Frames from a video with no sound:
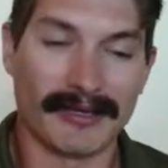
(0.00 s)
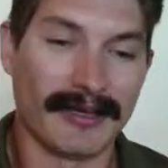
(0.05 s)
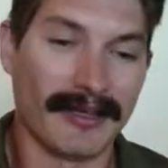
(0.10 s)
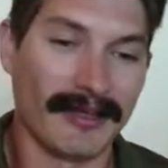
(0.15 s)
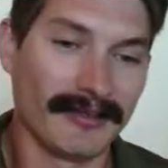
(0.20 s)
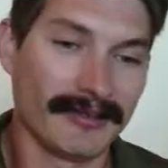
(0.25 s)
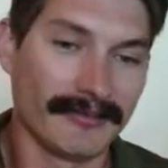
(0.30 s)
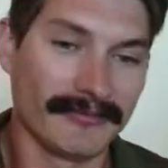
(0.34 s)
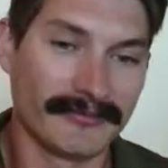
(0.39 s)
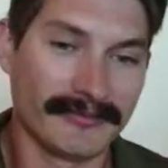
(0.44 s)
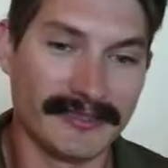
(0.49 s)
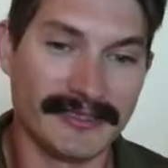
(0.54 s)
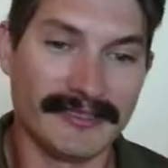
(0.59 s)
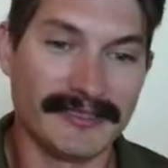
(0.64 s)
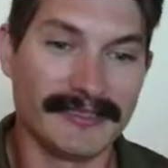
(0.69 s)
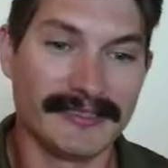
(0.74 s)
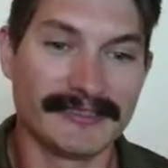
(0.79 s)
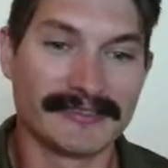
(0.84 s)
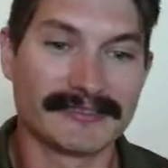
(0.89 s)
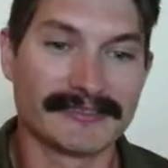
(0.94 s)
all of
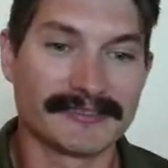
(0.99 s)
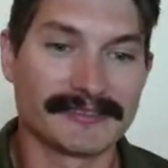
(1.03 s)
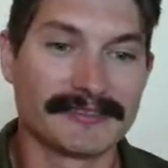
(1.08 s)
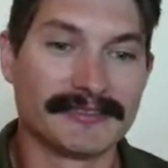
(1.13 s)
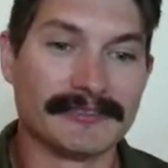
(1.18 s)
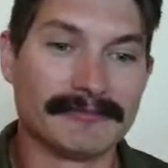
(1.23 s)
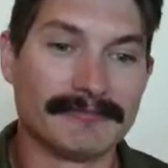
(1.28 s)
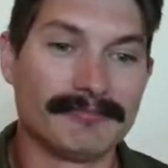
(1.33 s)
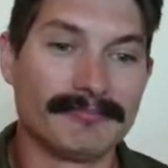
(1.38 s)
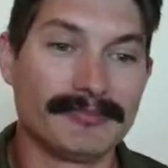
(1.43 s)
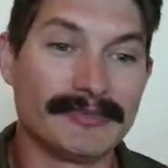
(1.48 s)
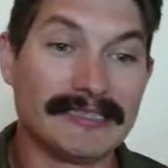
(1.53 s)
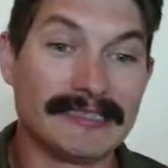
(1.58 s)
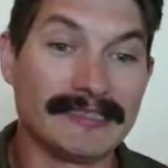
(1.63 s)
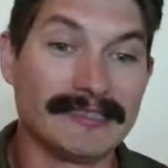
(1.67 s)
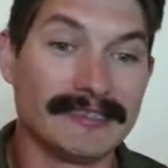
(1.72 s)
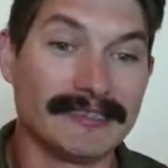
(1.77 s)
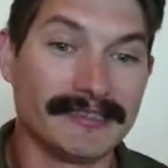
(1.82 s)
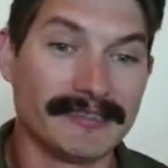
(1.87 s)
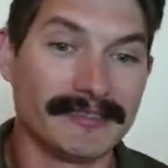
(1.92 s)
these could
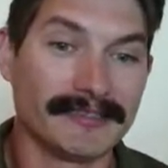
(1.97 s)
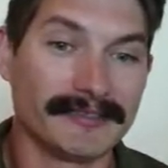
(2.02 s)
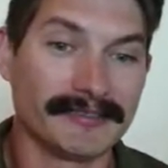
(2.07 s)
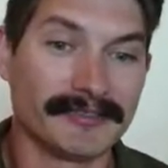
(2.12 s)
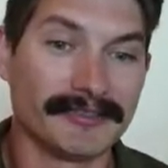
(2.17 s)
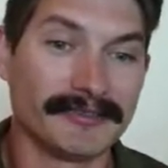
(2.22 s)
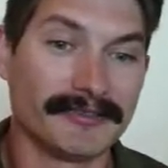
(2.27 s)
be,